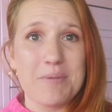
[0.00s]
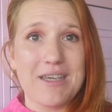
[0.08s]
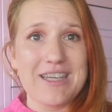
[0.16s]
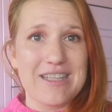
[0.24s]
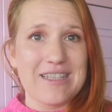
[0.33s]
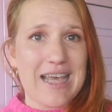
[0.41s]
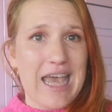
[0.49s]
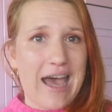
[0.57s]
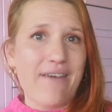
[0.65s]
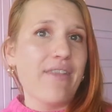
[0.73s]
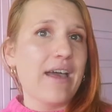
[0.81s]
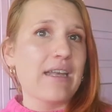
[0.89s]
because I
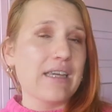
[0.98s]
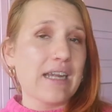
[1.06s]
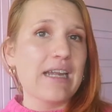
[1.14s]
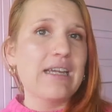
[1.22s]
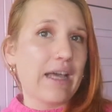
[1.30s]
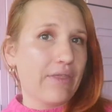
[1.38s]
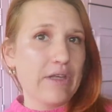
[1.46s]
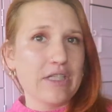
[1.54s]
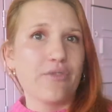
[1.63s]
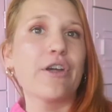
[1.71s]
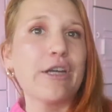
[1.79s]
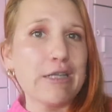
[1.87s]
had that need at
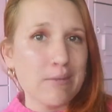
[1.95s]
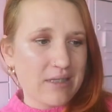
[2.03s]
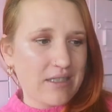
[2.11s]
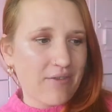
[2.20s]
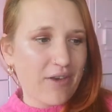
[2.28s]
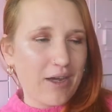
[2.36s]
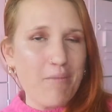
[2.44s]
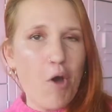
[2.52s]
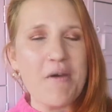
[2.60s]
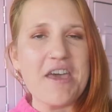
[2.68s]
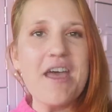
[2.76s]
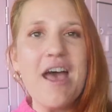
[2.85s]
this very specific
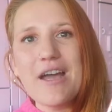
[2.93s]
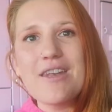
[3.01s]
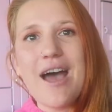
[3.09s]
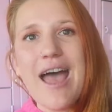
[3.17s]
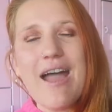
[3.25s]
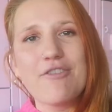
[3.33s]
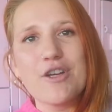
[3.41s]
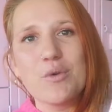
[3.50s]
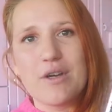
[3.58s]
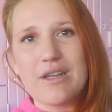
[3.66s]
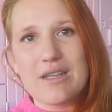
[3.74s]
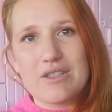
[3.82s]
moment, but not
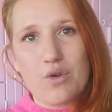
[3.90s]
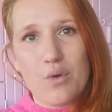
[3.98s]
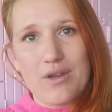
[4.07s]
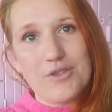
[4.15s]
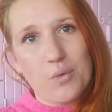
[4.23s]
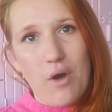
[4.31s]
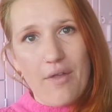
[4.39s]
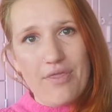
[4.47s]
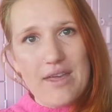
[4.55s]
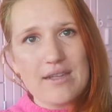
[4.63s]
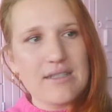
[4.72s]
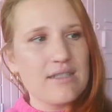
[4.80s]
everyone is going to want
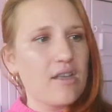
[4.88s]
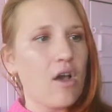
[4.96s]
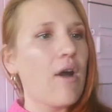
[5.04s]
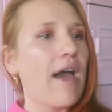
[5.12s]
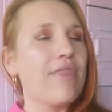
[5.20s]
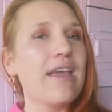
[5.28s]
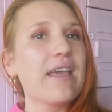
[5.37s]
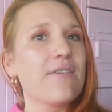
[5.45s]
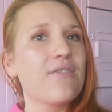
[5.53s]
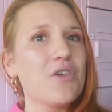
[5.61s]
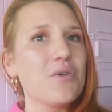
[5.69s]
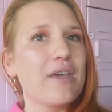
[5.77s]
this. So I think
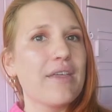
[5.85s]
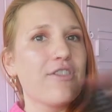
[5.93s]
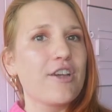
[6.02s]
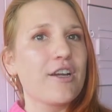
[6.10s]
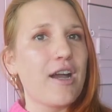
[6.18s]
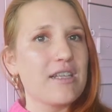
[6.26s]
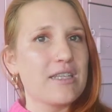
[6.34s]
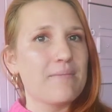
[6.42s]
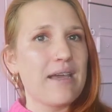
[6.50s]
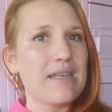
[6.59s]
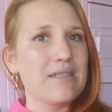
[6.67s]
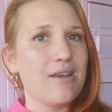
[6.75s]
if you get your
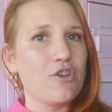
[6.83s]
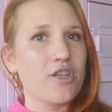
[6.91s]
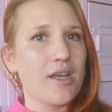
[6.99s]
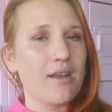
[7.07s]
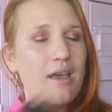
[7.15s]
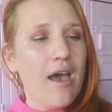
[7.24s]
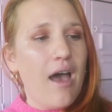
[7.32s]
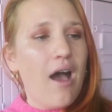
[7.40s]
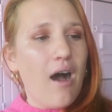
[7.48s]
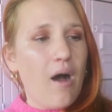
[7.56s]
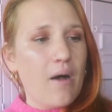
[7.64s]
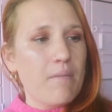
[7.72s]
customization
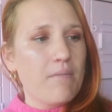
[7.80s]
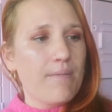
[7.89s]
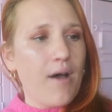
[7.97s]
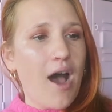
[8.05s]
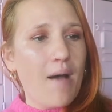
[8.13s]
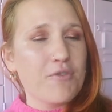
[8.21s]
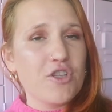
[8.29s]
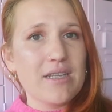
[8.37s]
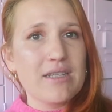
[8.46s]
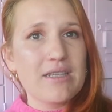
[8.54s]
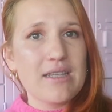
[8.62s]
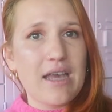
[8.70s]

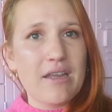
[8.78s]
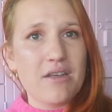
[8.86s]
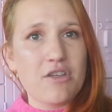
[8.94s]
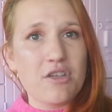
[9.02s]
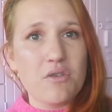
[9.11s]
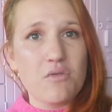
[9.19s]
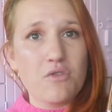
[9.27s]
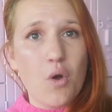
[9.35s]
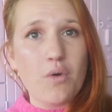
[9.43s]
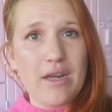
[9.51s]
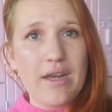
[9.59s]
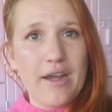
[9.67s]
options and you
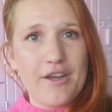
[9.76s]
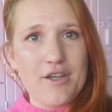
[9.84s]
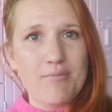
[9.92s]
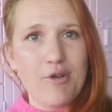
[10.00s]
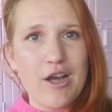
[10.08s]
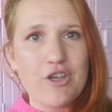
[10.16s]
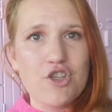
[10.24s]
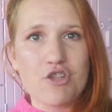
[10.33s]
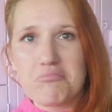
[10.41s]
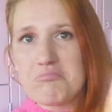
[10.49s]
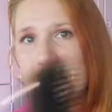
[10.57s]
don't need a hairbrush,